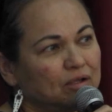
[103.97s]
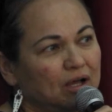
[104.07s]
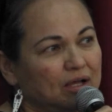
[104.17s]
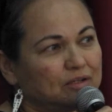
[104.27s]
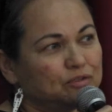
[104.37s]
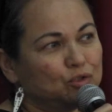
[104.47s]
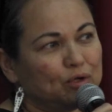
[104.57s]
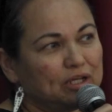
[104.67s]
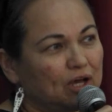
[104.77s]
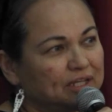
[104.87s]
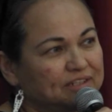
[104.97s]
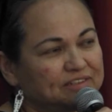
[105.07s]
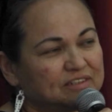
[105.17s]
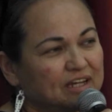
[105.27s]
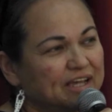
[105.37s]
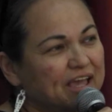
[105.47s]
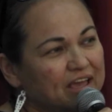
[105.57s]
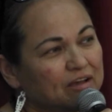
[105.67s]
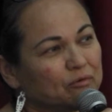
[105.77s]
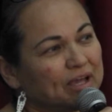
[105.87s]
uh, Noelani
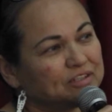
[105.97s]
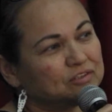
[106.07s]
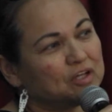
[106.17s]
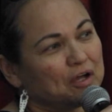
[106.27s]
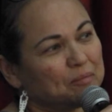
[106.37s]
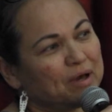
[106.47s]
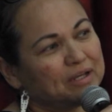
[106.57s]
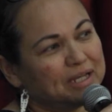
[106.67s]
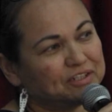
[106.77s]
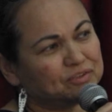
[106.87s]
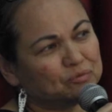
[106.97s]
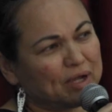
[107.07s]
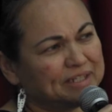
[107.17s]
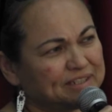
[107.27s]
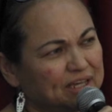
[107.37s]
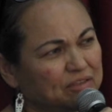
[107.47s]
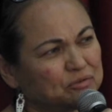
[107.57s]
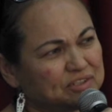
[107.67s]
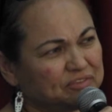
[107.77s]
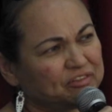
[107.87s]
Ea, right, to talk about a nation rising and
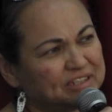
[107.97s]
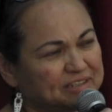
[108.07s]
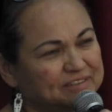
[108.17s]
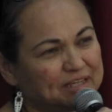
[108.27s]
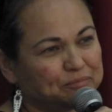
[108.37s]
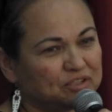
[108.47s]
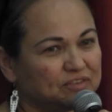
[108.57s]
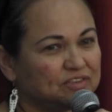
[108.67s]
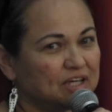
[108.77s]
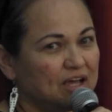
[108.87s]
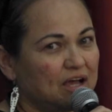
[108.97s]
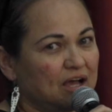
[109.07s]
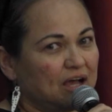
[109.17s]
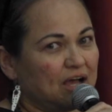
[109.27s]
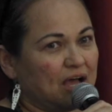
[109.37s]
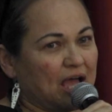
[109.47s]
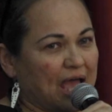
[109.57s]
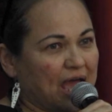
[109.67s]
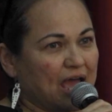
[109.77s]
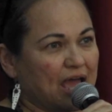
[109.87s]
those different conceptions.
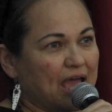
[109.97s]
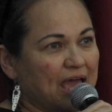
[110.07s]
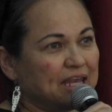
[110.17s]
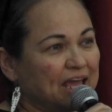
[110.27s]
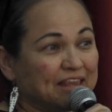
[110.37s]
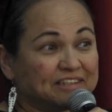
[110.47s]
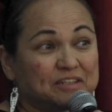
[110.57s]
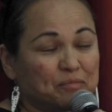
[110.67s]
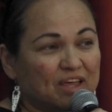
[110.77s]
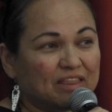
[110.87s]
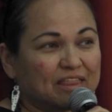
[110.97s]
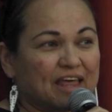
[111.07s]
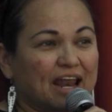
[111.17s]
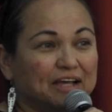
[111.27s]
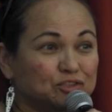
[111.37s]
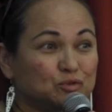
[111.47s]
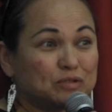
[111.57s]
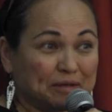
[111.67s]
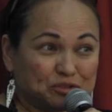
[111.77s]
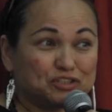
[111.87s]
And, and that's something that I
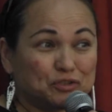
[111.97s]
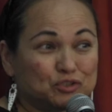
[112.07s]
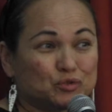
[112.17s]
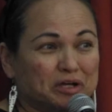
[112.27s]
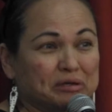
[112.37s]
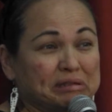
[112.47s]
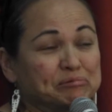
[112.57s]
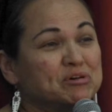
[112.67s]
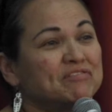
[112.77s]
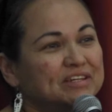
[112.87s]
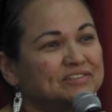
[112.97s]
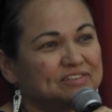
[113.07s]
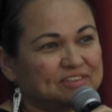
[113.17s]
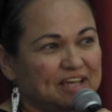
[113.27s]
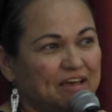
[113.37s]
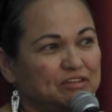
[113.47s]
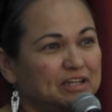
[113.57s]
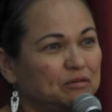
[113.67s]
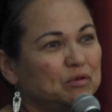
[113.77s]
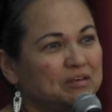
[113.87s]
am still struggling with. This is
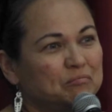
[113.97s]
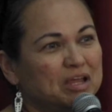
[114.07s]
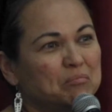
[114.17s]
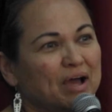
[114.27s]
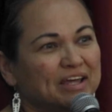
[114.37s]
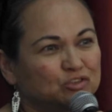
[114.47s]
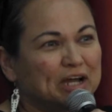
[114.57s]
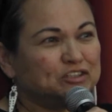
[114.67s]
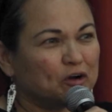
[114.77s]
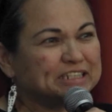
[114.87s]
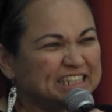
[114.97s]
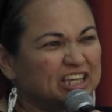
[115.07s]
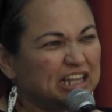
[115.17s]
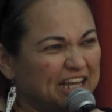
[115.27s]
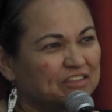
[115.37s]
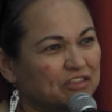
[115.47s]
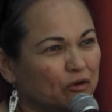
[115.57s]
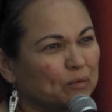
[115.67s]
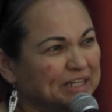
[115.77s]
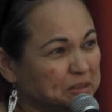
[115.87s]
evident in, in my trying to articulate and
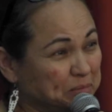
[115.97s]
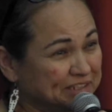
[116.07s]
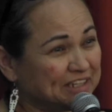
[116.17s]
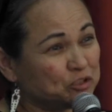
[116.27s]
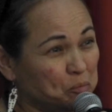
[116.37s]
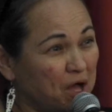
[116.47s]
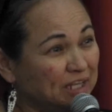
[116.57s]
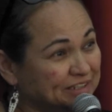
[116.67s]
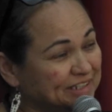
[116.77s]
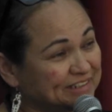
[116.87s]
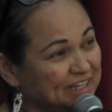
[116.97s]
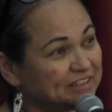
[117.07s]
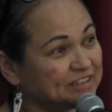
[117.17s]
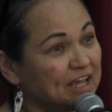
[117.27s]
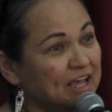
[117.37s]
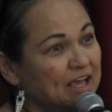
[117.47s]
theorize the placental politics that's,